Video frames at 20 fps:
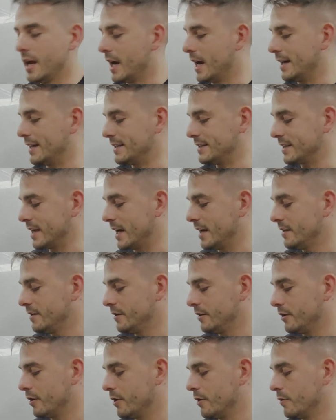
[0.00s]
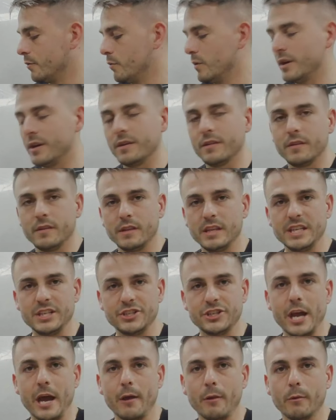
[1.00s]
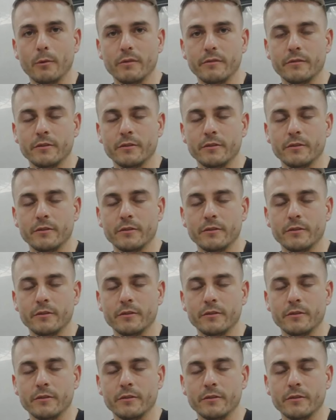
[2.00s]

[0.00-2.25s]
I decided to go with the shallower